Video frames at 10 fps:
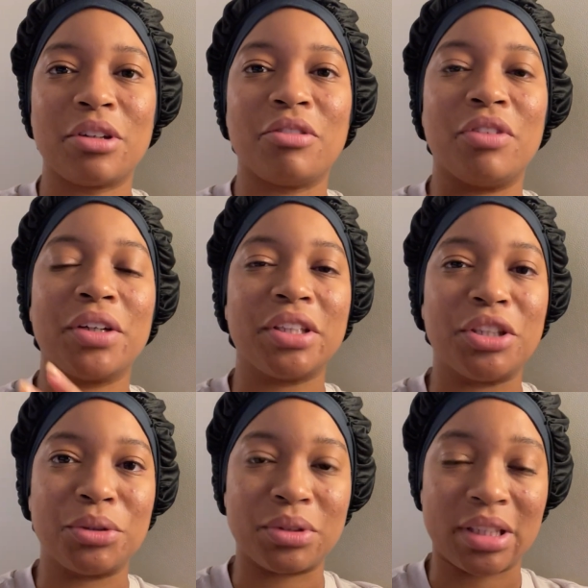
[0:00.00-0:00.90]
very
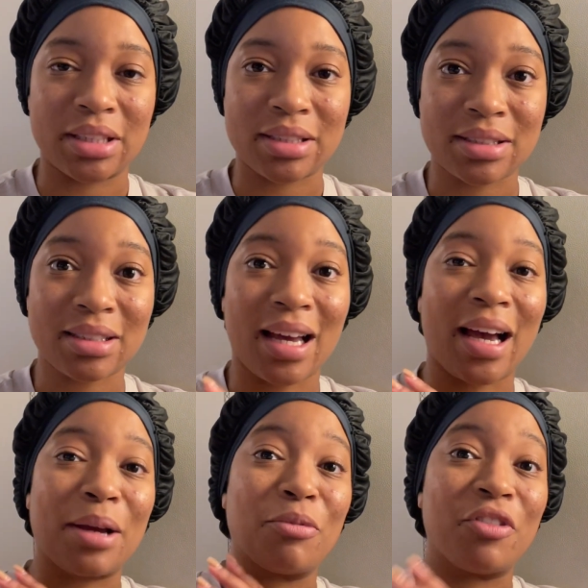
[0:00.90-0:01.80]
new to this.
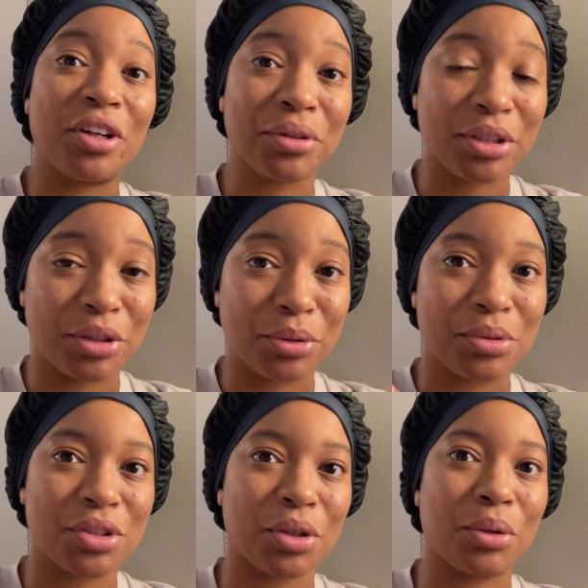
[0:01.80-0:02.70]
I am very new,
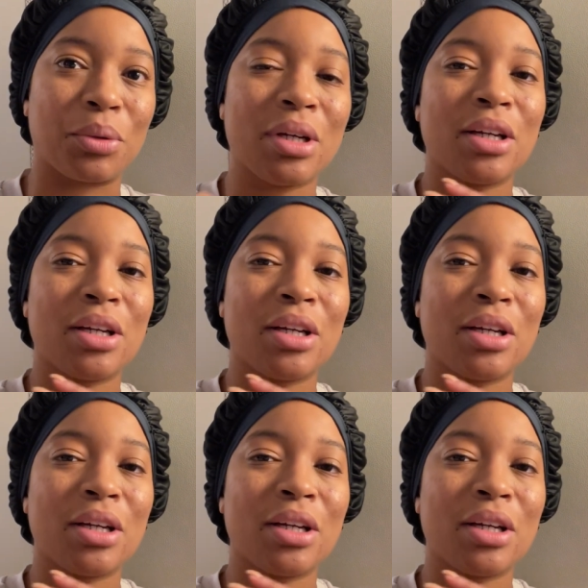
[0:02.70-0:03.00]
so